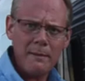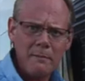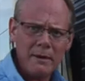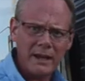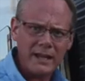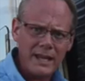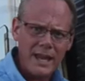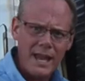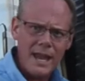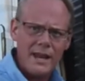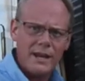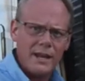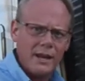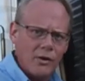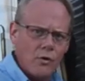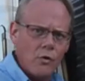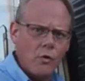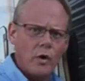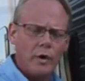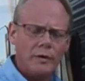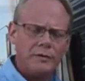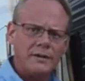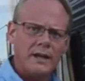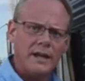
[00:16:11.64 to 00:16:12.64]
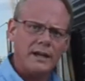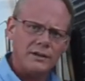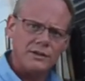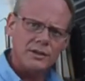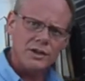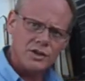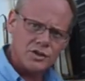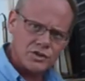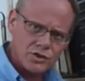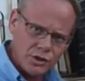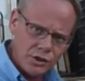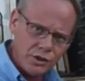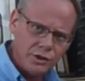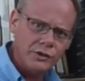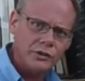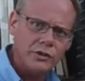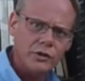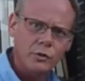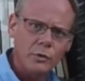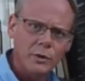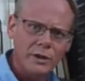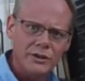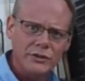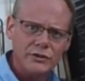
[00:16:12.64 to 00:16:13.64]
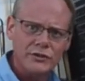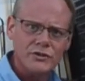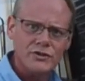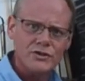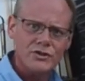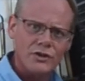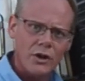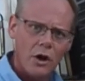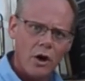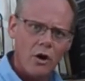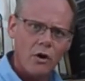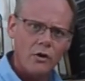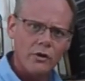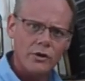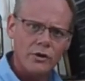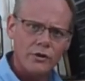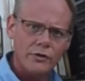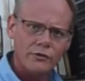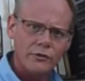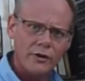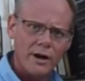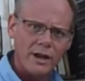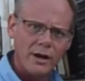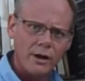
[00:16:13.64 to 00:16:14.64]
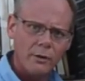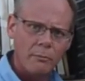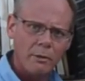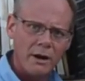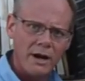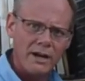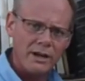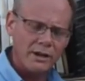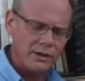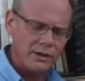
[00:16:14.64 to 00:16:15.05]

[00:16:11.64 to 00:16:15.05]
mechanic or a technician to install your trailer brake